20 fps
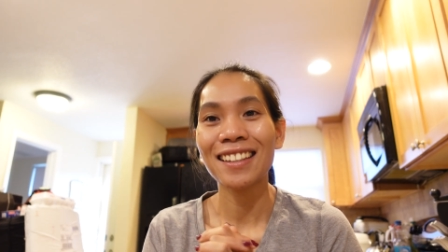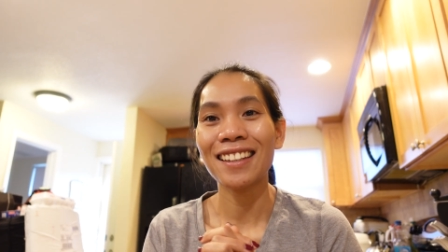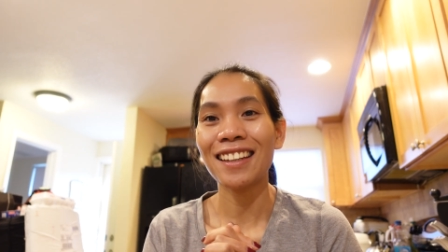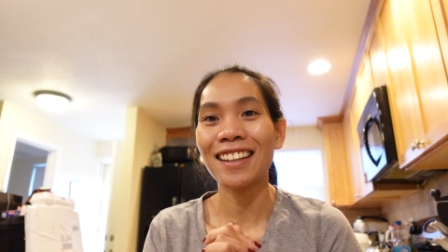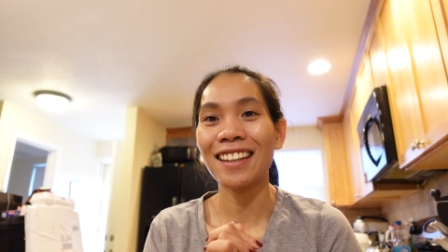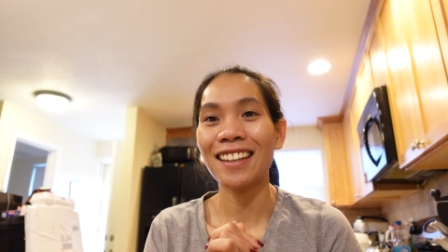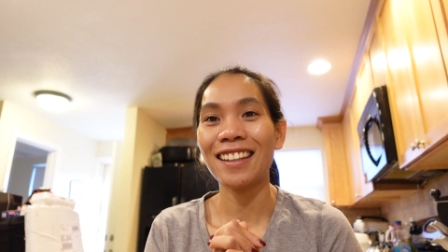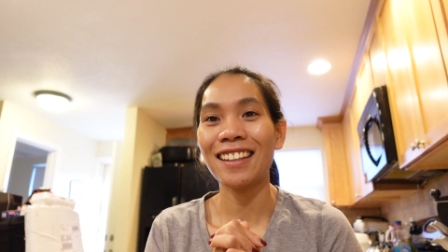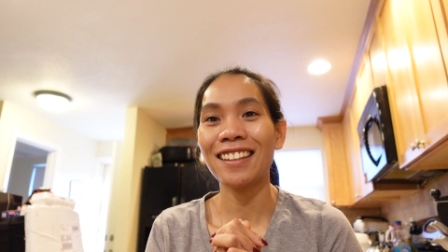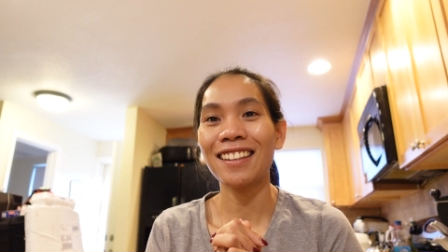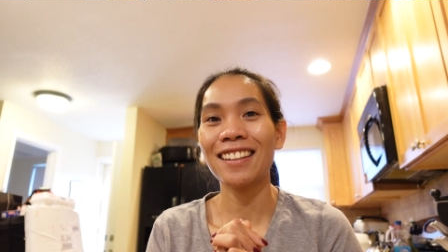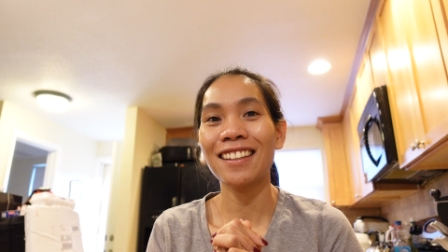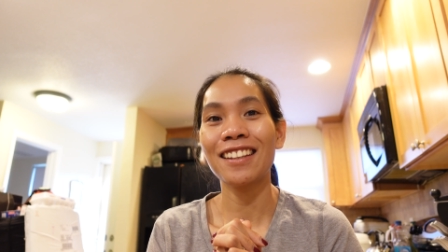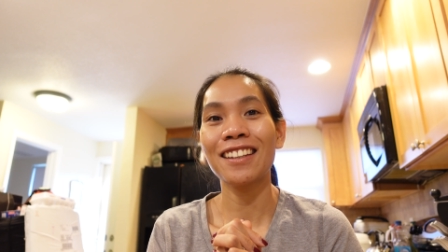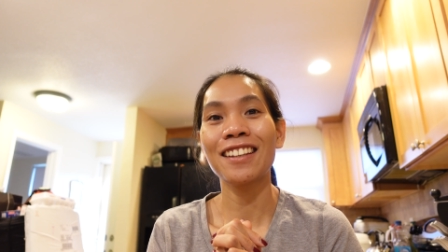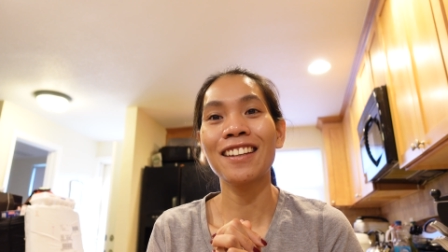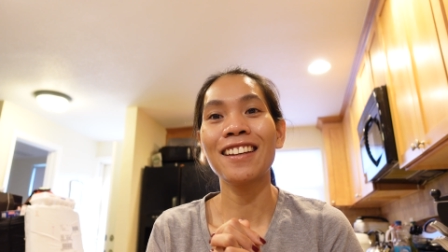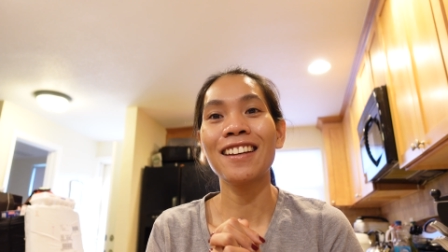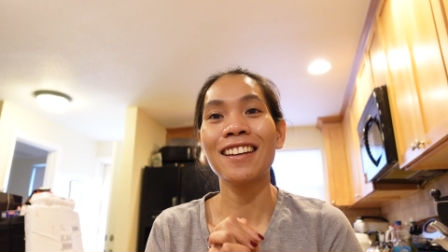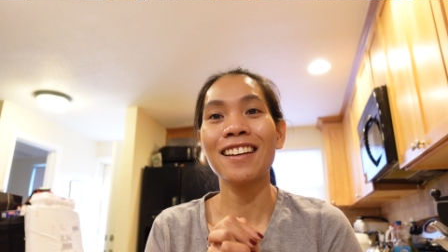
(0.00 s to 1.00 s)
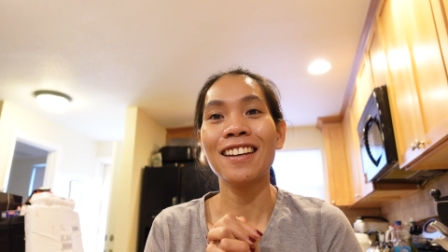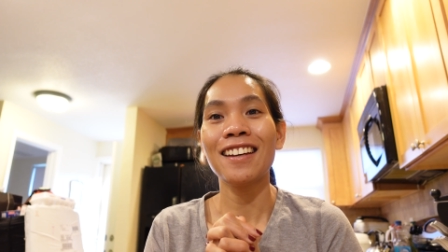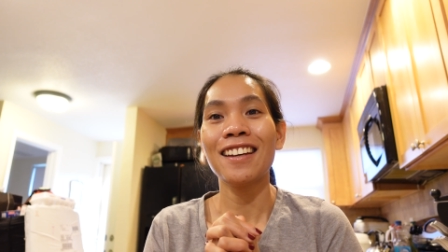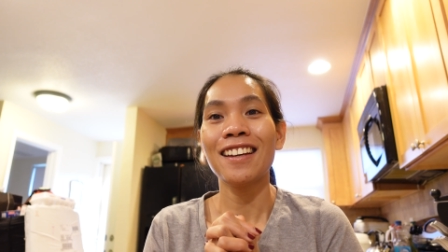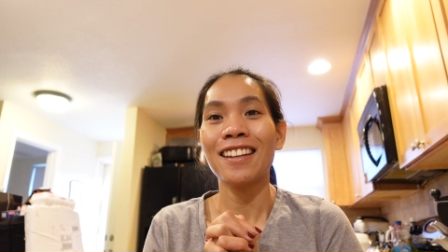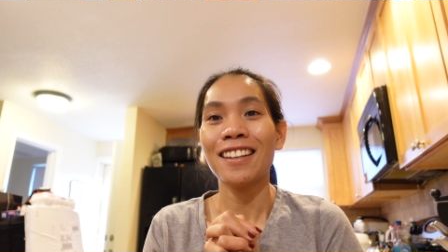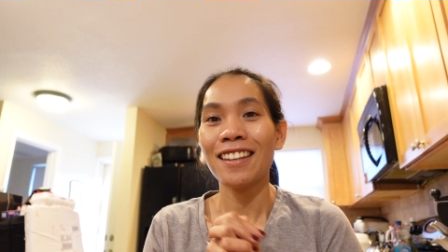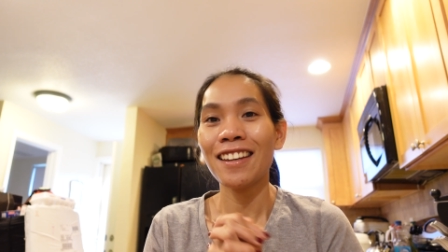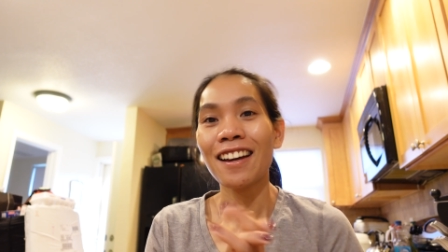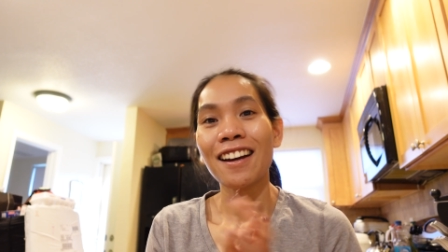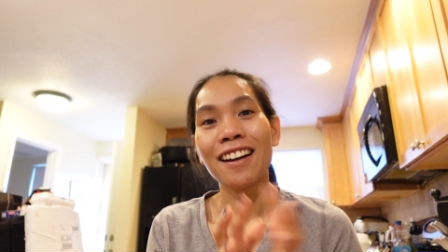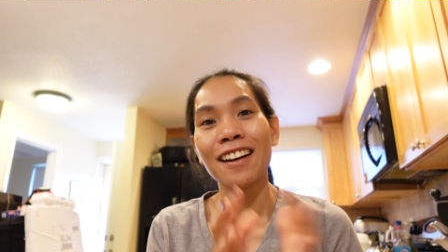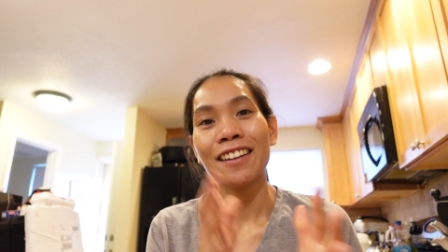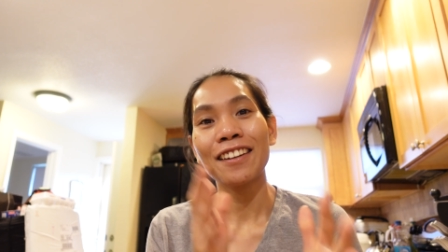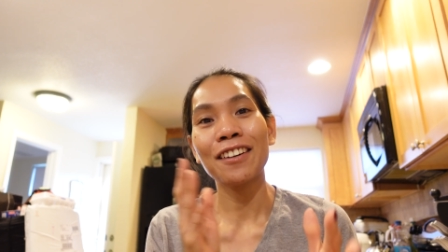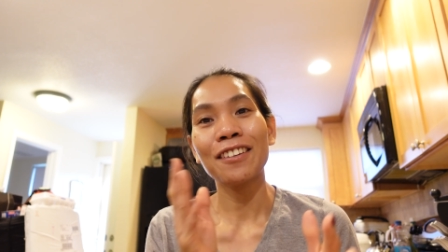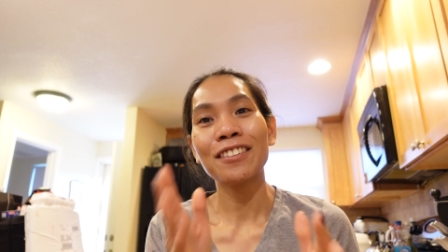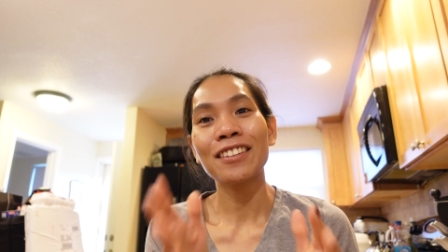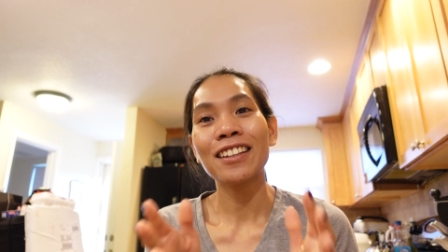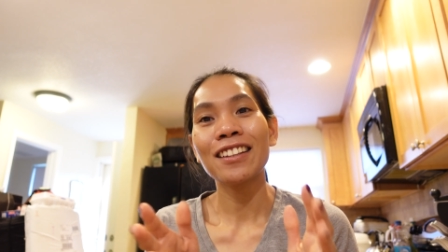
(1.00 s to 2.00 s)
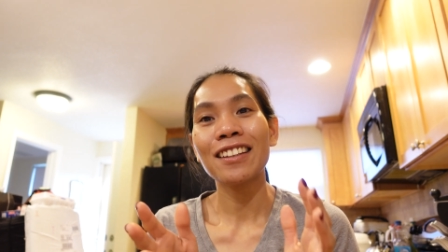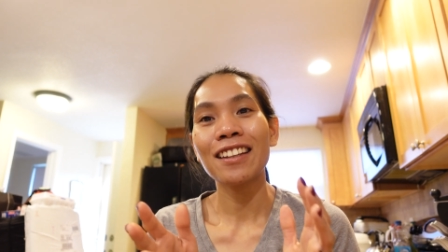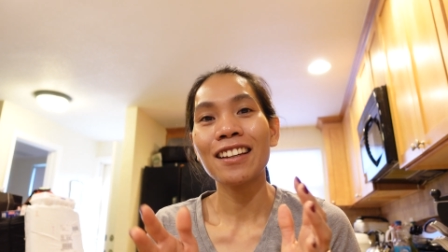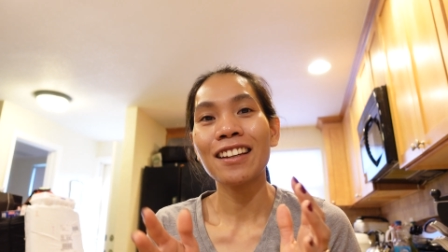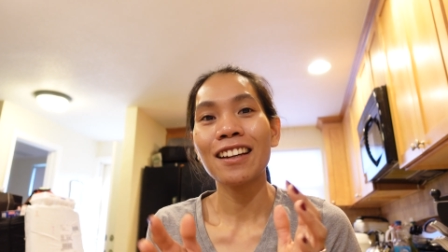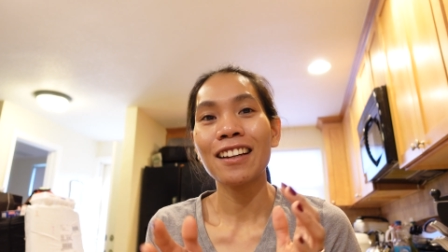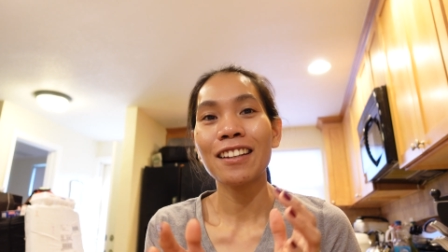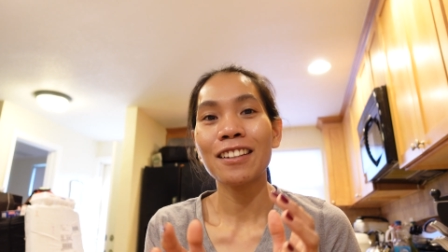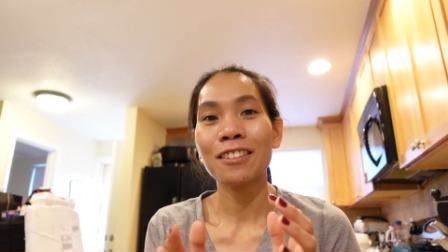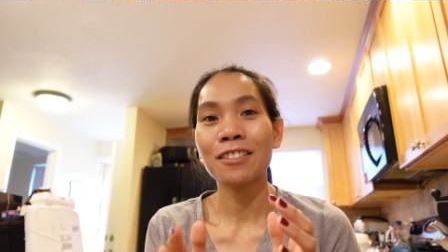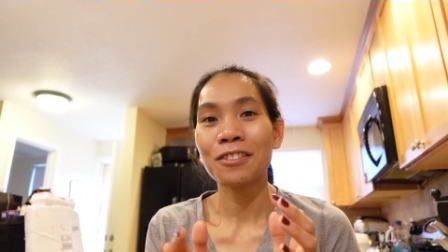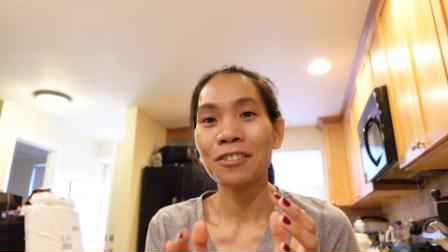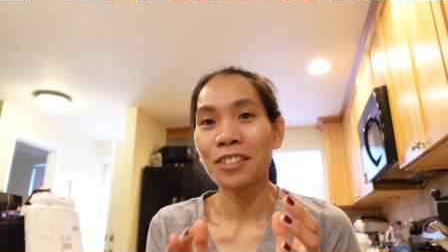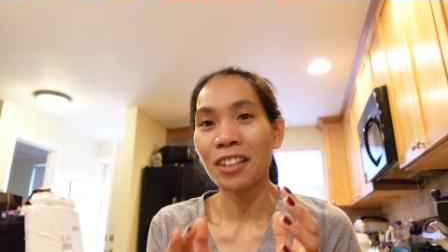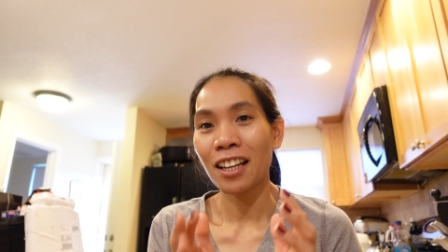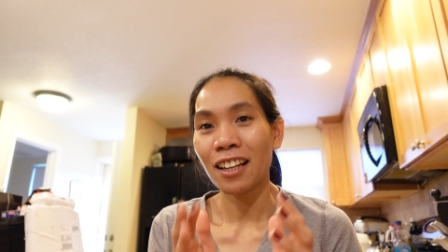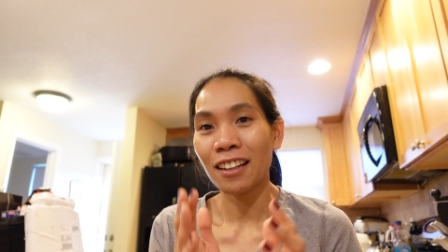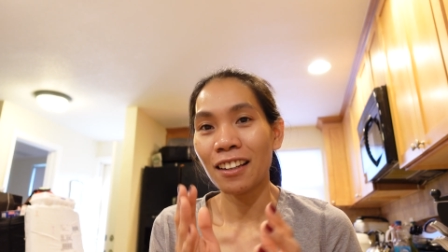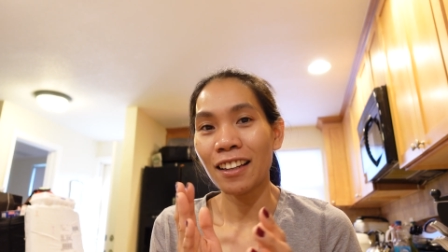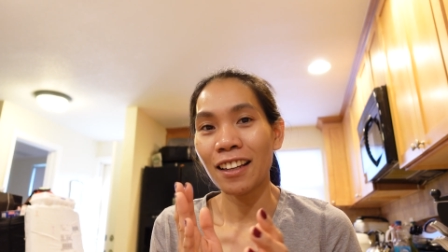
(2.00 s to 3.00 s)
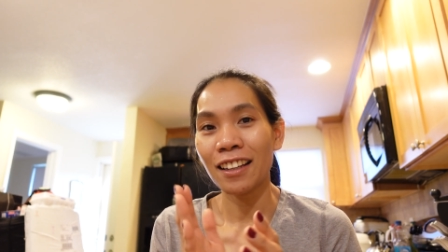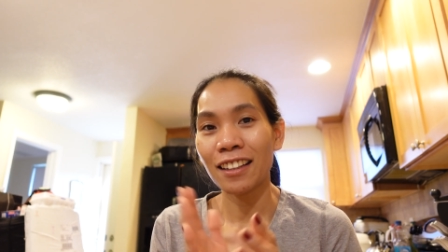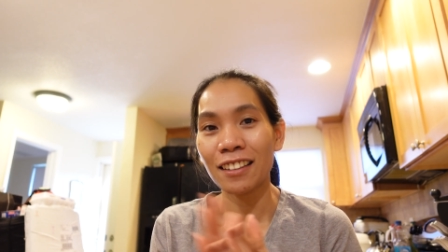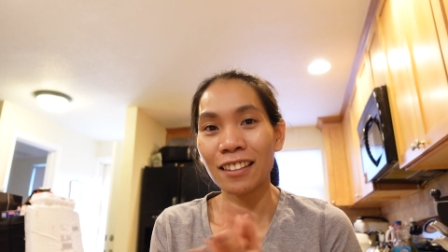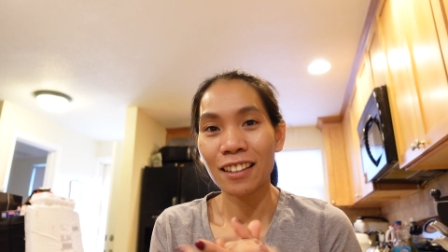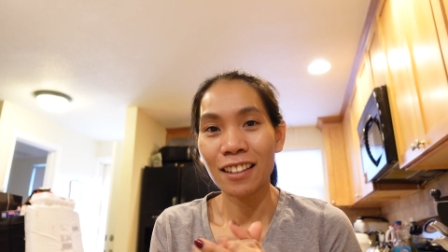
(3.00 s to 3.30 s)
And yeah, the only thing I do not like